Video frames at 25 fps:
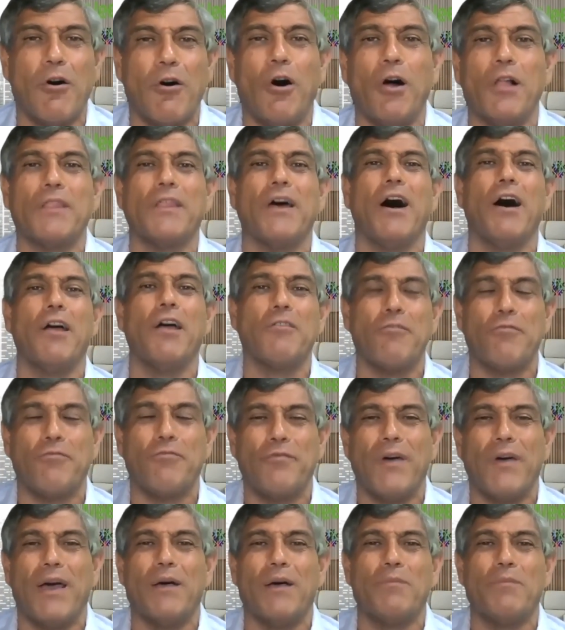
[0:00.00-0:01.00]
all the other
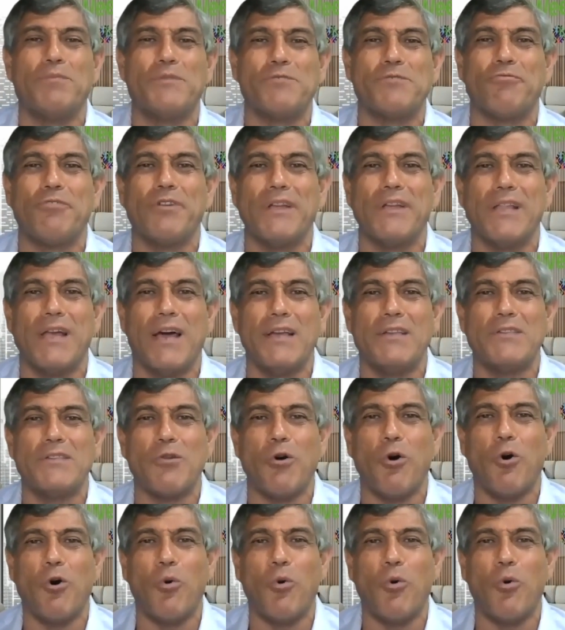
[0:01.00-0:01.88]
fabs realized,